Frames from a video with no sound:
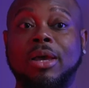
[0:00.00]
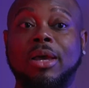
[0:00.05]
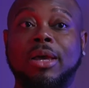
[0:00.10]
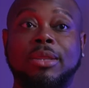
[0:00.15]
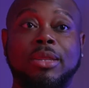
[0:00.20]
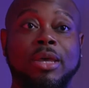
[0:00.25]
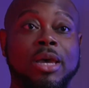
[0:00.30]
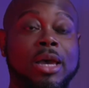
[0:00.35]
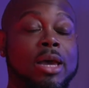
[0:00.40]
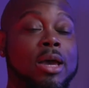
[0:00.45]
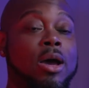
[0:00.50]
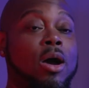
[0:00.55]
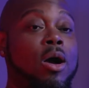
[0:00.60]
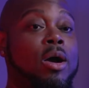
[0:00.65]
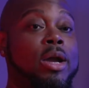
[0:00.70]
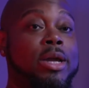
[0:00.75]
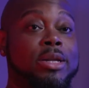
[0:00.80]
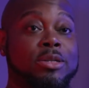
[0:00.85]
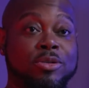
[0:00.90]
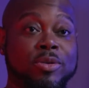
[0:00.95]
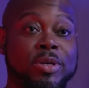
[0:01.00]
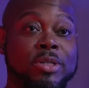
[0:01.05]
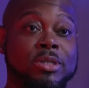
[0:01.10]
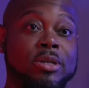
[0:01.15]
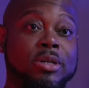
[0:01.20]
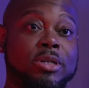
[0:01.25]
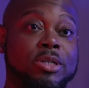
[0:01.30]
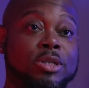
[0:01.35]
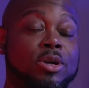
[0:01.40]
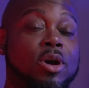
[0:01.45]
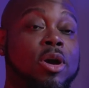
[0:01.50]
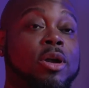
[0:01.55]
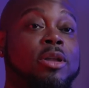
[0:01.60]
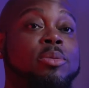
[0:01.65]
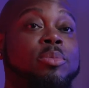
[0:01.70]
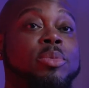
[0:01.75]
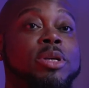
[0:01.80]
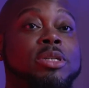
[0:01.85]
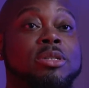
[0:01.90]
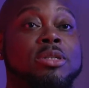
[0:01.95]
that are interested in starting
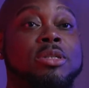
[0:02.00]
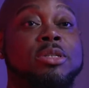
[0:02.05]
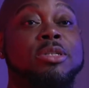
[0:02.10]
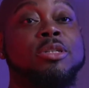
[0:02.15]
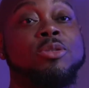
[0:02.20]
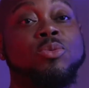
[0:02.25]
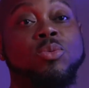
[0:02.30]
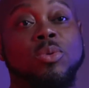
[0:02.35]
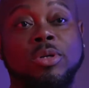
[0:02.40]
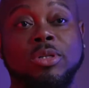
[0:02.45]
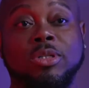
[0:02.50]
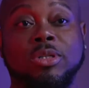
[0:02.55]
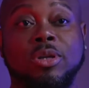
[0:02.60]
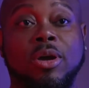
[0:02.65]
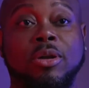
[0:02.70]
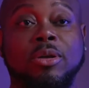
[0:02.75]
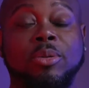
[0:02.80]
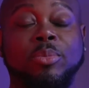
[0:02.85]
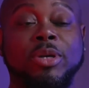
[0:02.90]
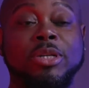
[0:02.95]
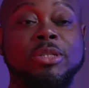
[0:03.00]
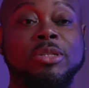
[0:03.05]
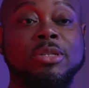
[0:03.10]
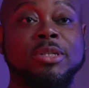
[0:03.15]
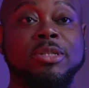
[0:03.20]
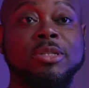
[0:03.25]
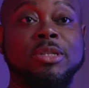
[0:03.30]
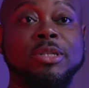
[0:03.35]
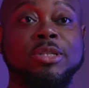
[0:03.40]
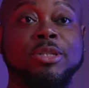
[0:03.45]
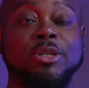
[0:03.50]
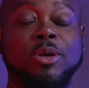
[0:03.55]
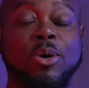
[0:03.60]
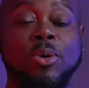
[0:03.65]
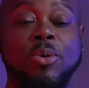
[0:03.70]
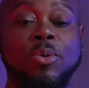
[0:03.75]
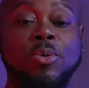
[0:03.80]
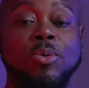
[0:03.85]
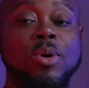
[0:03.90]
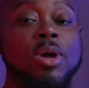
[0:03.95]
businesses, want to start up businesses.
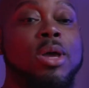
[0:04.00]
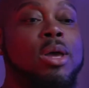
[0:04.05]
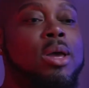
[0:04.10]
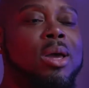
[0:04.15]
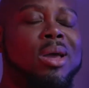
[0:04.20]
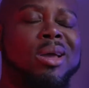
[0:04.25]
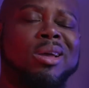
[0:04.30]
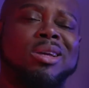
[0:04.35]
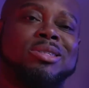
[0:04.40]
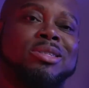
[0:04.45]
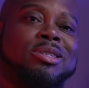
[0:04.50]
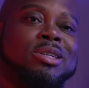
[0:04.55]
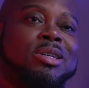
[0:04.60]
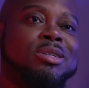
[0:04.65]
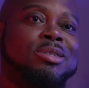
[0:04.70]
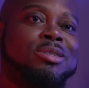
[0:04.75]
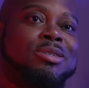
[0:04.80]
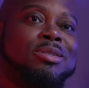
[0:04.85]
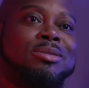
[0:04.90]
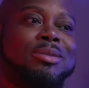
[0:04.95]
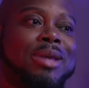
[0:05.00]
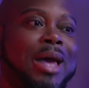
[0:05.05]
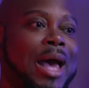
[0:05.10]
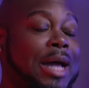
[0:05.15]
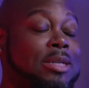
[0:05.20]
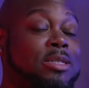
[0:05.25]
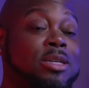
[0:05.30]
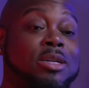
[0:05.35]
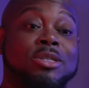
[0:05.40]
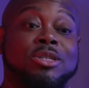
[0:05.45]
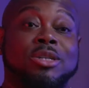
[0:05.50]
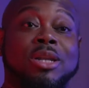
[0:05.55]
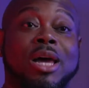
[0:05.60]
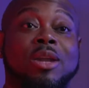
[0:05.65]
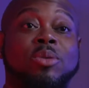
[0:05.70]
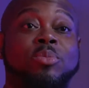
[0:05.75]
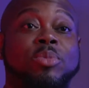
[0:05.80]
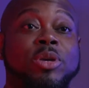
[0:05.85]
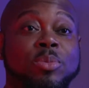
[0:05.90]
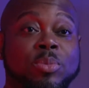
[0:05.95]
So it's just, I touch a lot
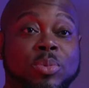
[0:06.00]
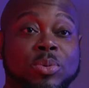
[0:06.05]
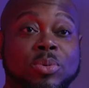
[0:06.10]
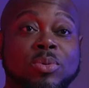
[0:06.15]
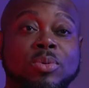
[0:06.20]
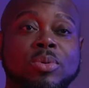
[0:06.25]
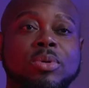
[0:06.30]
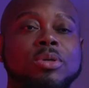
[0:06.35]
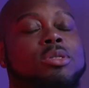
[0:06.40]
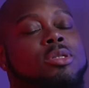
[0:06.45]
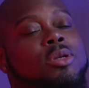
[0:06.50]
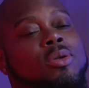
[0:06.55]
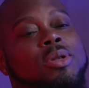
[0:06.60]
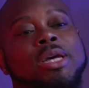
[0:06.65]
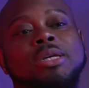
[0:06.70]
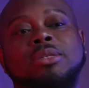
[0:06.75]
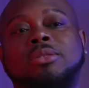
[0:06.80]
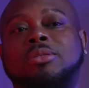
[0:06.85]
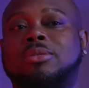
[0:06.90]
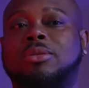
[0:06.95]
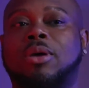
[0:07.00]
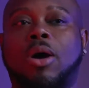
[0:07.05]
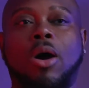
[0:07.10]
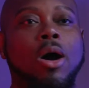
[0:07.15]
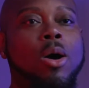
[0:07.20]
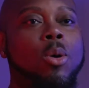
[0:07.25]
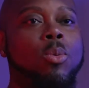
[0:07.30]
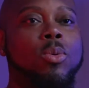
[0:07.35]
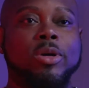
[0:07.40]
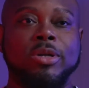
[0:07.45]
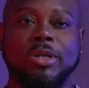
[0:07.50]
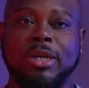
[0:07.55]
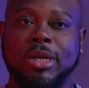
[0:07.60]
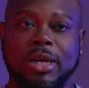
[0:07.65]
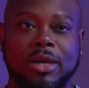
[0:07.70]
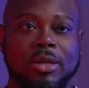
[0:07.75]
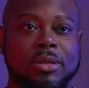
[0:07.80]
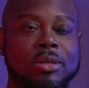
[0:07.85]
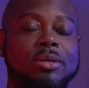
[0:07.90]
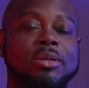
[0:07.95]
of people, so let's all work
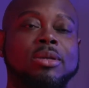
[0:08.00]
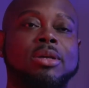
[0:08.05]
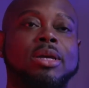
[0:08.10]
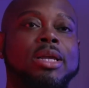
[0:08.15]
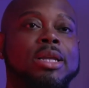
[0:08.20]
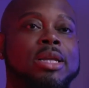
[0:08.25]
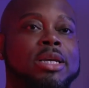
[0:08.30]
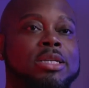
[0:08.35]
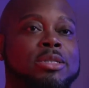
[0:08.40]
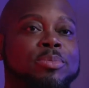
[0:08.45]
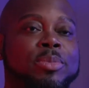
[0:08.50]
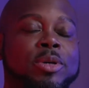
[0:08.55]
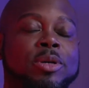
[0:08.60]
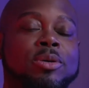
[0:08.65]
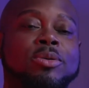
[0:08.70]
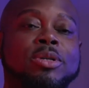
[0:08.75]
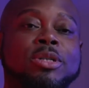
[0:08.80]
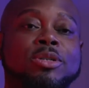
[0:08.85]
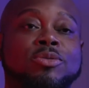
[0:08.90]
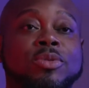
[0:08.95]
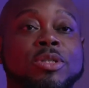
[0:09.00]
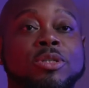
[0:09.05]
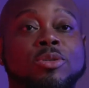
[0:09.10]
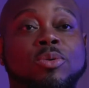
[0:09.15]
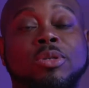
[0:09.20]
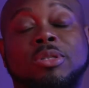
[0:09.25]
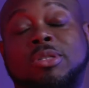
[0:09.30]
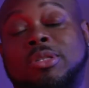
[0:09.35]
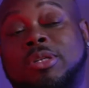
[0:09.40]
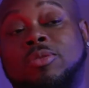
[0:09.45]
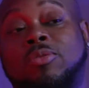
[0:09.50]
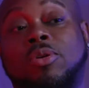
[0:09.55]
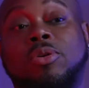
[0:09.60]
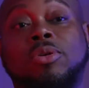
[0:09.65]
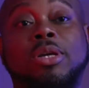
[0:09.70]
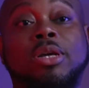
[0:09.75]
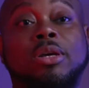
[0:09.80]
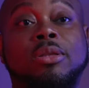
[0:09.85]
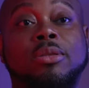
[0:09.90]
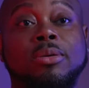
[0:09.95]
together, and let's build these resources and grow
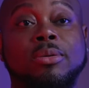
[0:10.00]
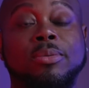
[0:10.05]
together.